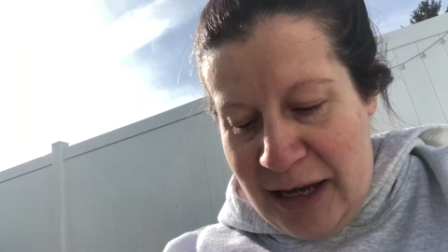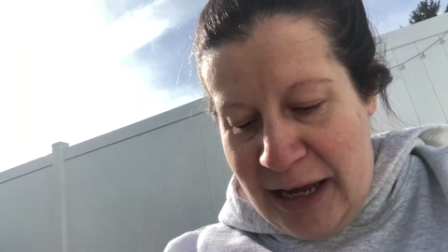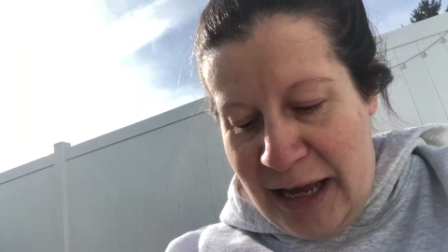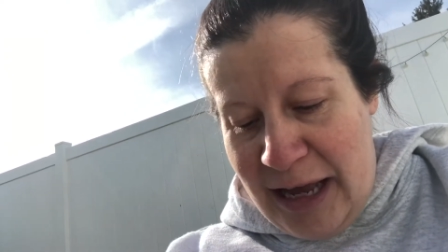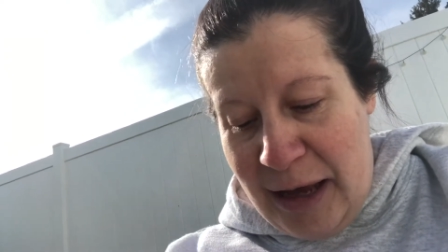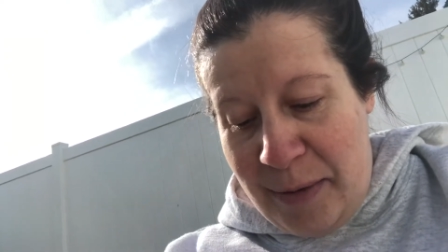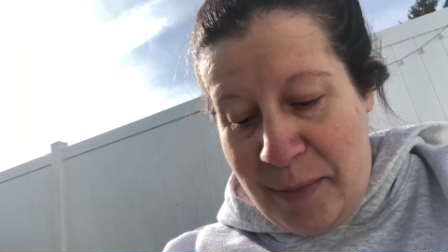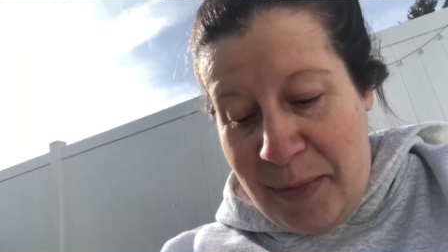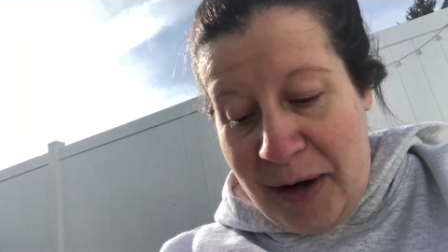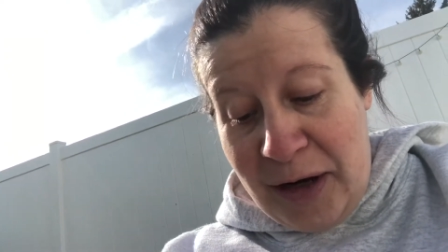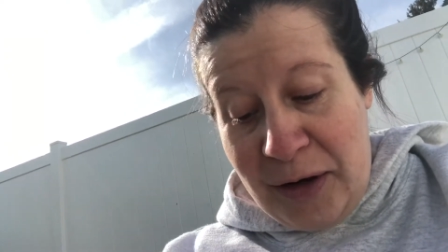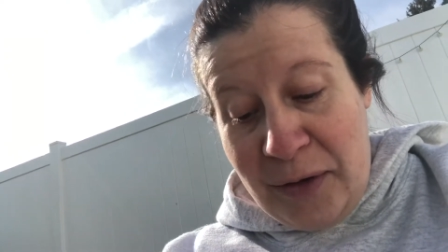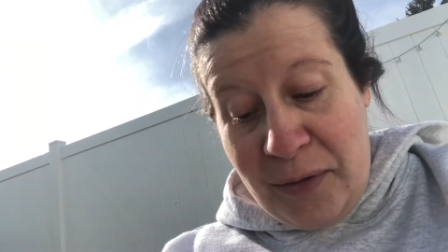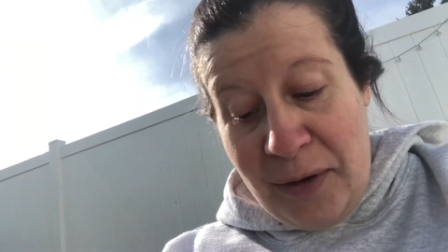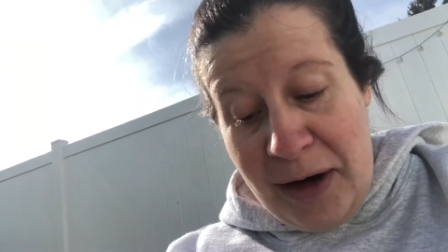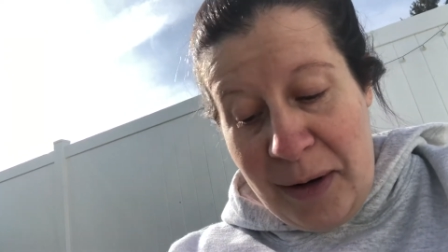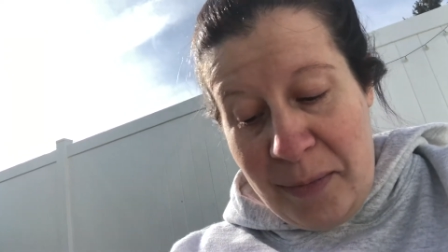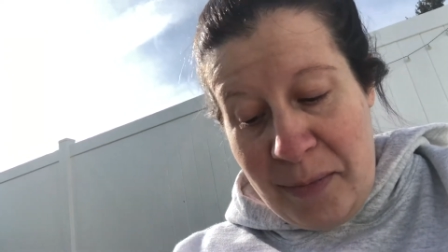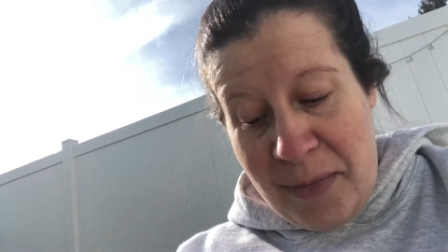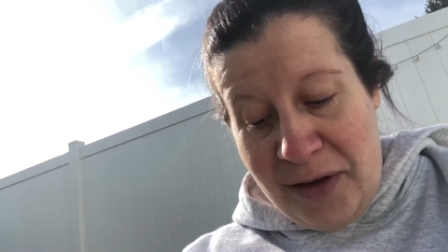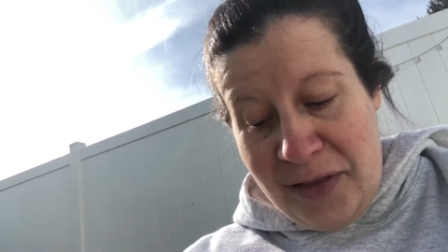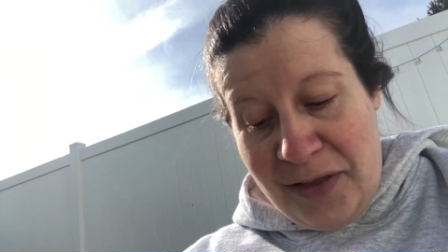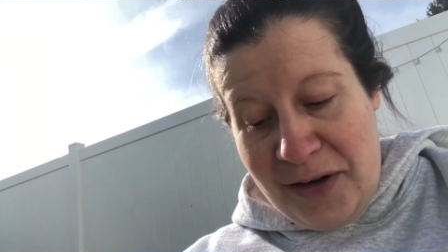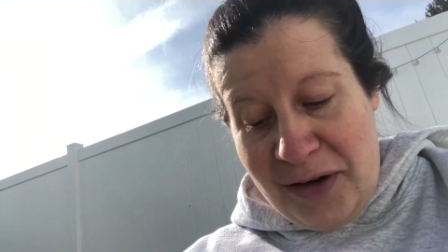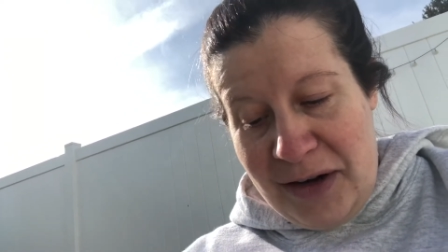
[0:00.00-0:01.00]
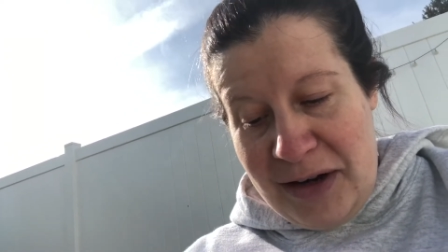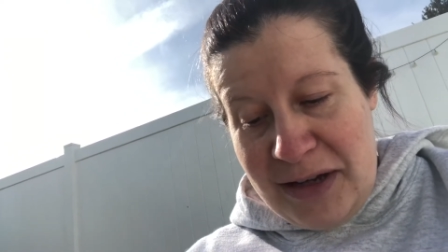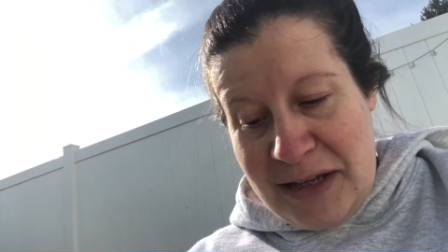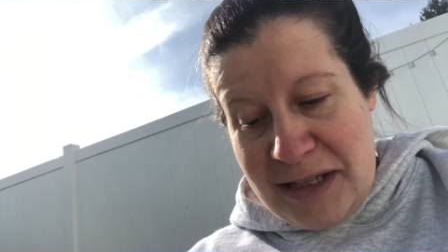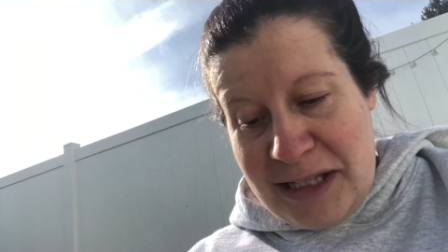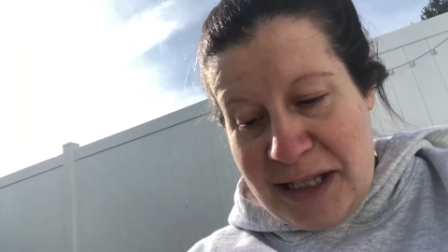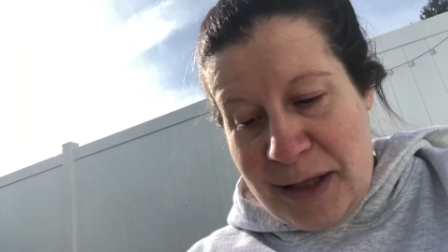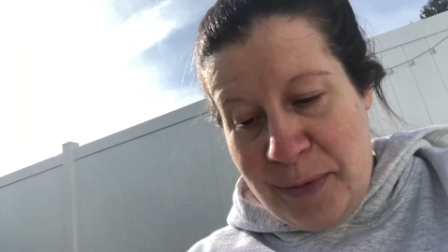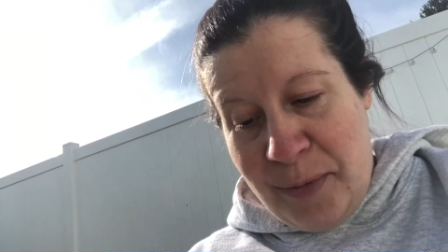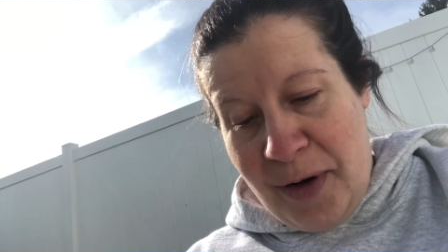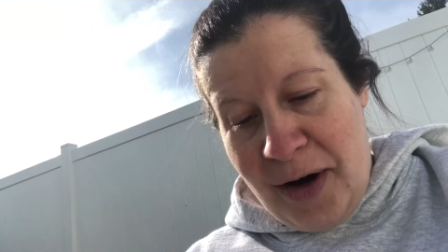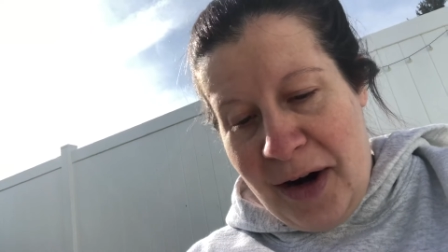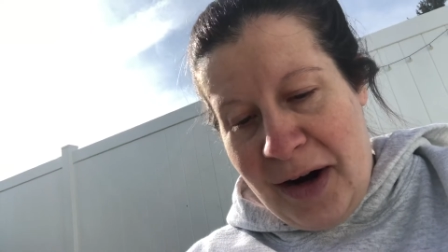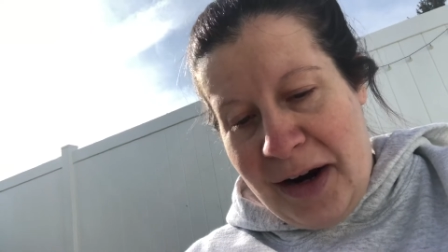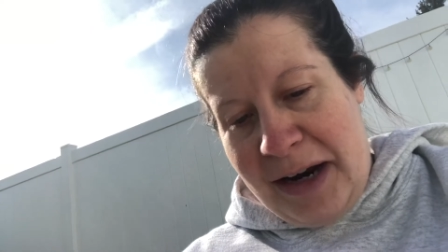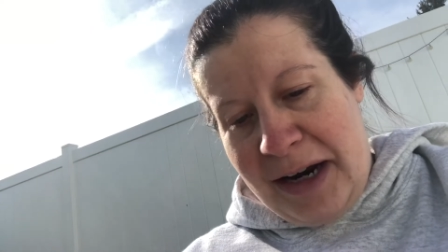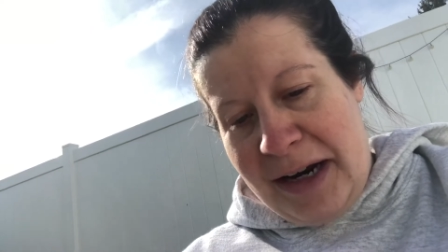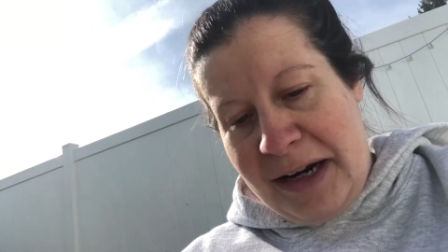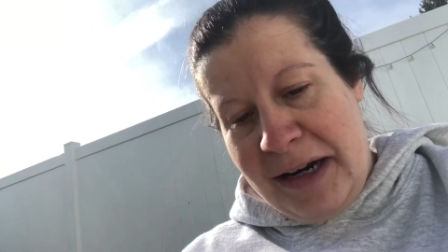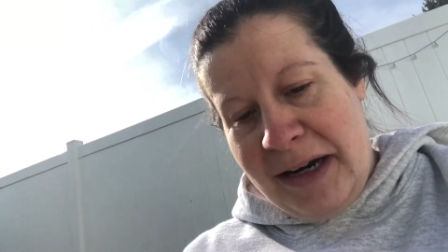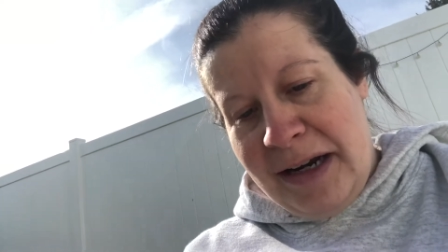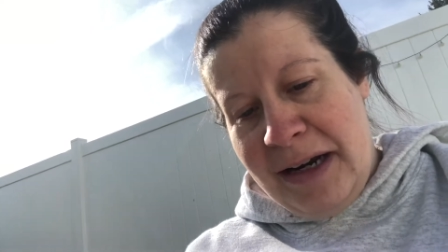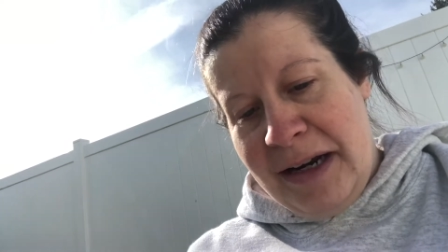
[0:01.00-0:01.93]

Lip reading: and my grandmother is the bride."